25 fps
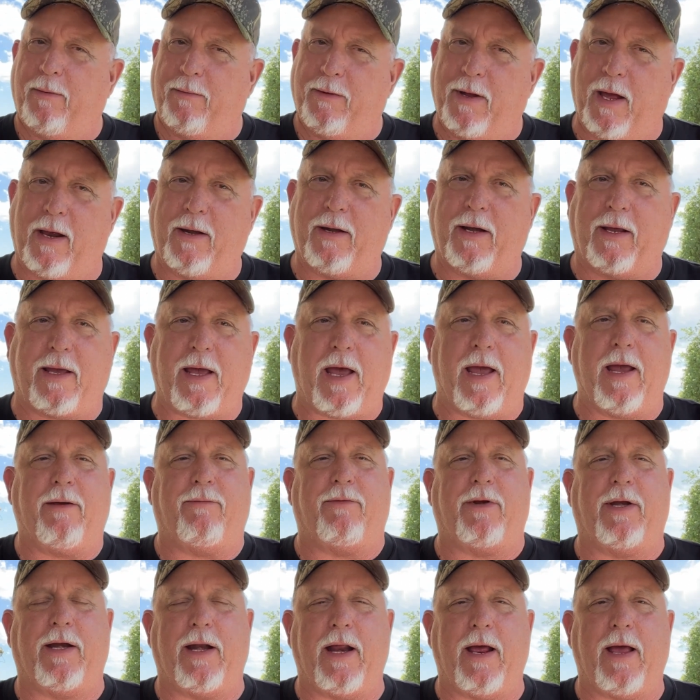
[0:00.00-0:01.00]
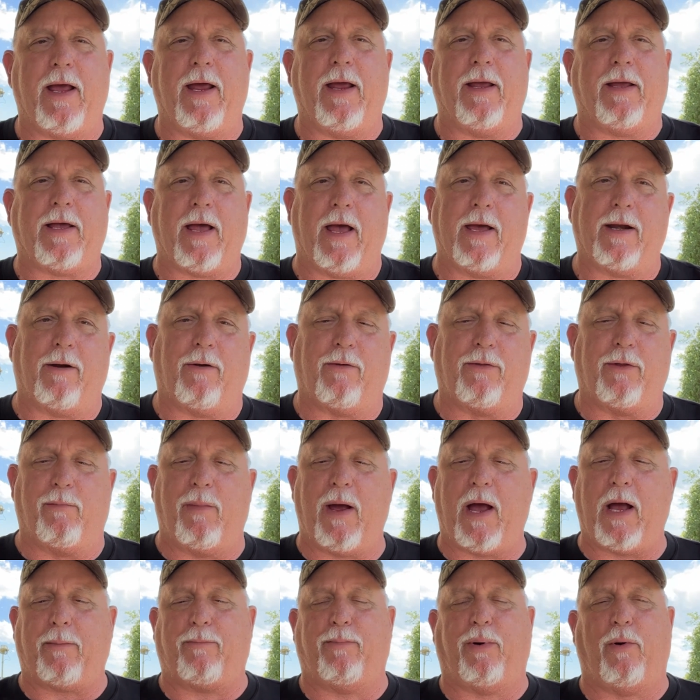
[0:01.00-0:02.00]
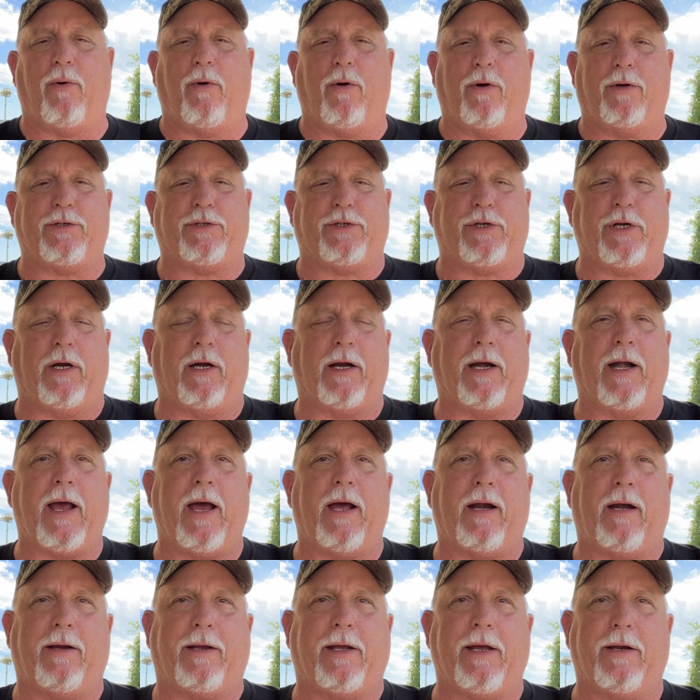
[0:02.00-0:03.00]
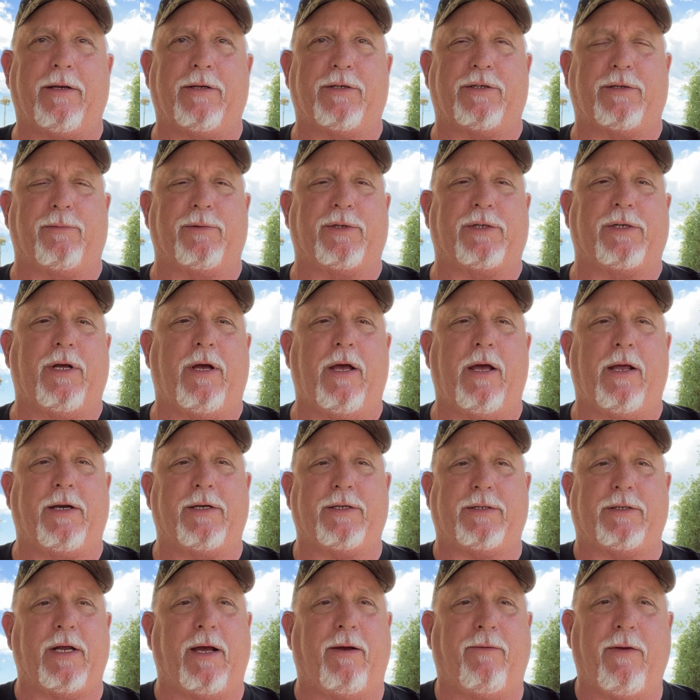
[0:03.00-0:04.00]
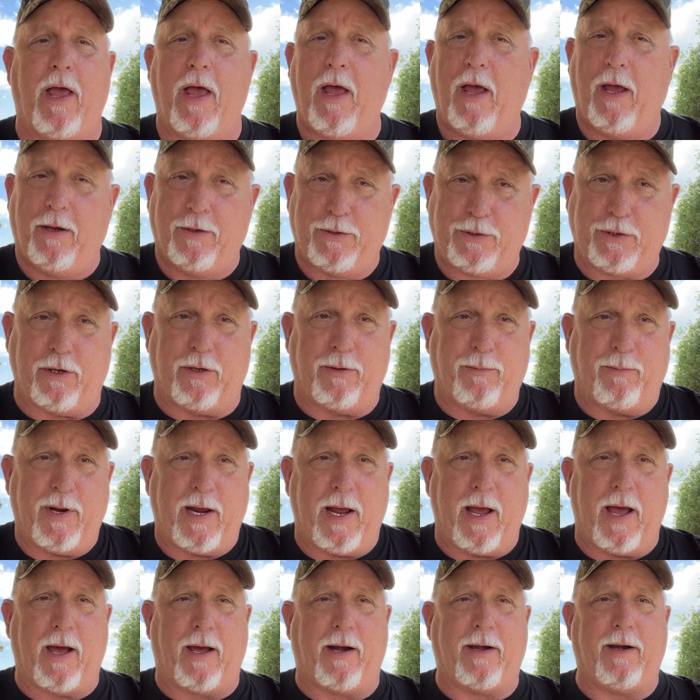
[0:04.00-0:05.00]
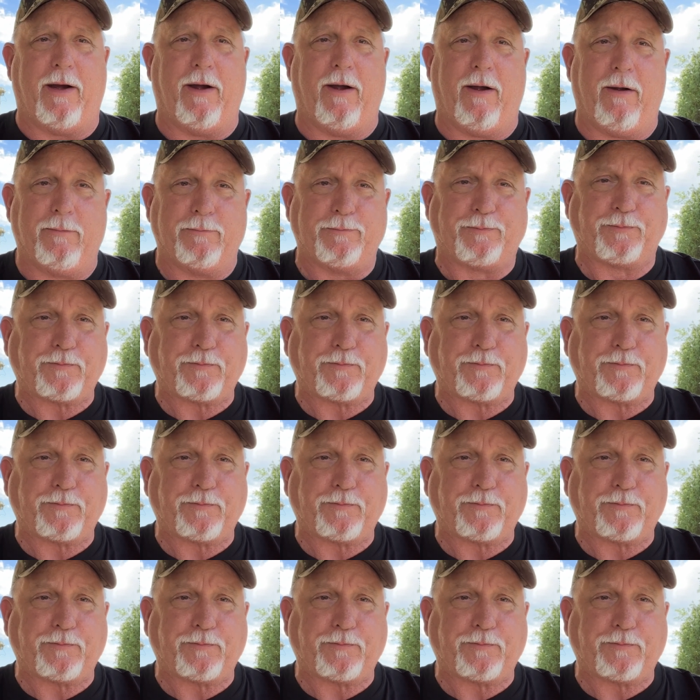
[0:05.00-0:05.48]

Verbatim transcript: Not in the cave today, kind of on the back porch, chilling out and getting some sun and stuff. Shouldn't be out here.